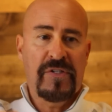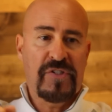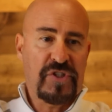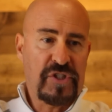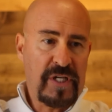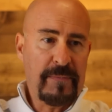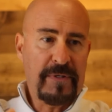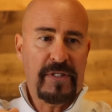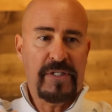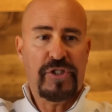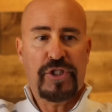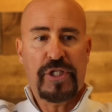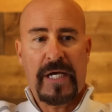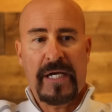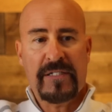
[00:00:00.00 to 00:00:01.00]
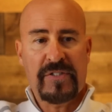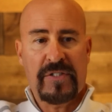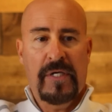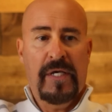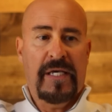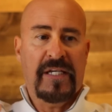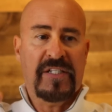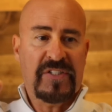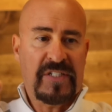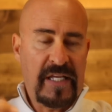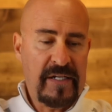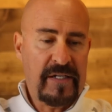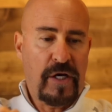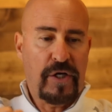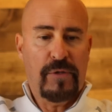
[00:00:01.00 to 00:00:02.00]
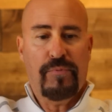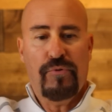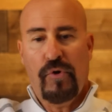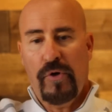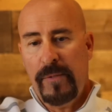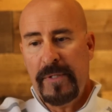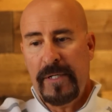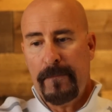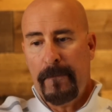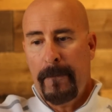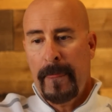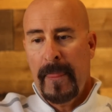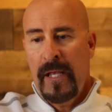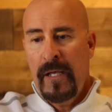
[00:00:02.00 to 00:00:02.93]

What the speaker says: stimulus checks, extended unemployment,